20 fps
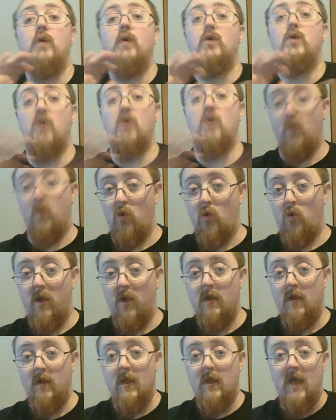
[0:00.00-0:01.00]
So annoying.
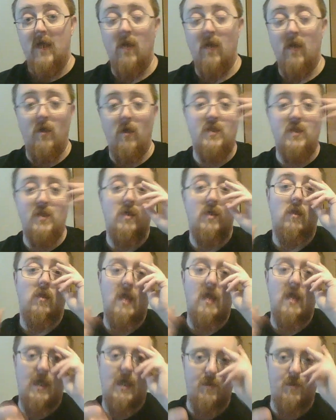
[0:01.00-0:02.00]
Anyways,
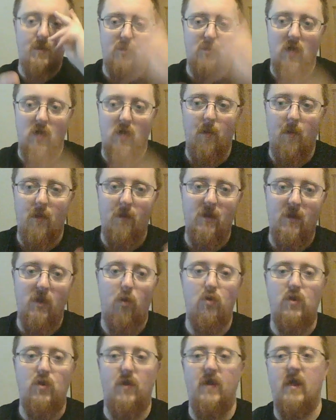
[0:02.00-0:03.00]
like, comment, subscribe. Let me know
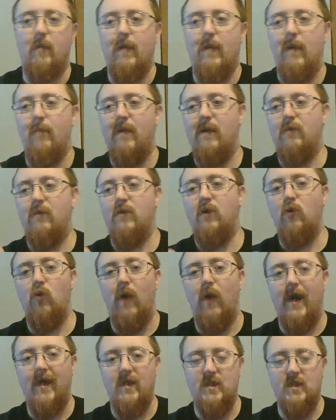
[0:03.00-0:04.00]
what you think about Mountain Dew
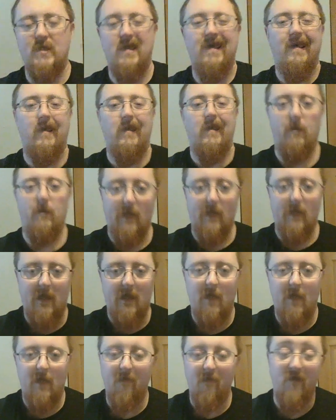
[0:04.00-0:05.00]
Ice Lemon
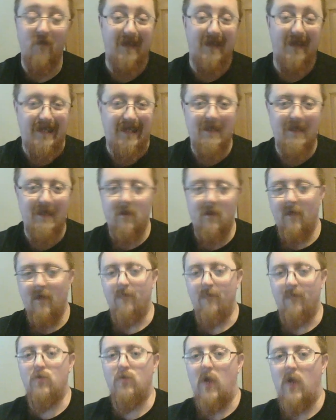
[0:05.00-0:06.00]
Lime. If you like it,
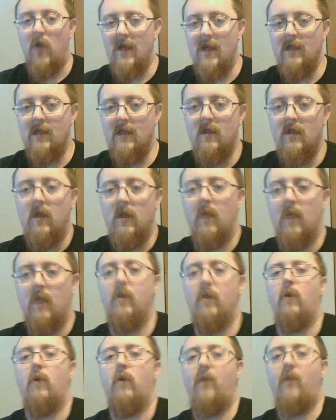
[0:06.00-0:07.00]
if you tried it, let me
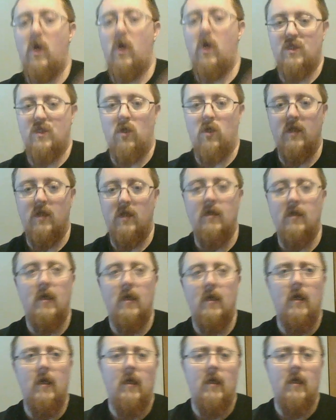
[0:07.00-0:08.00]
know your thoughts on it.
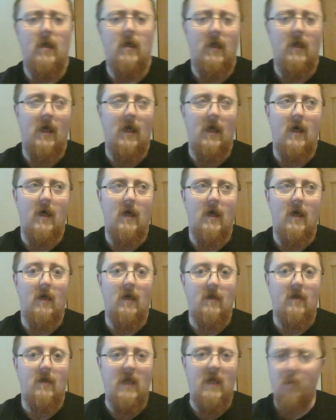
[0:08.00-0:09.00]
Uh,
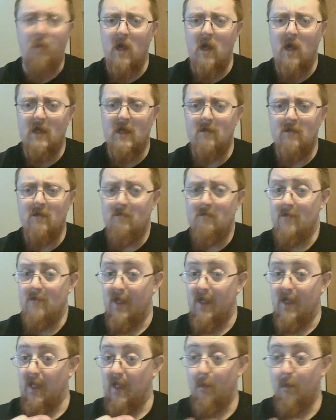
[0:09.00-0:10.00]
keep rocking
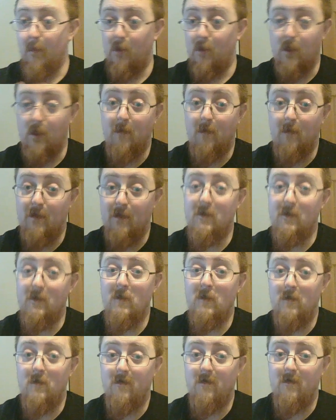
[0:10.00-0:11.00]
and keep on drinking Mountain
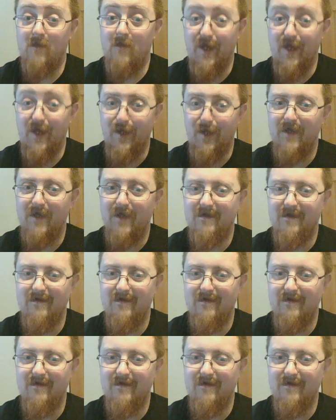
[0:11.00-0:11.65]
Dew. Later.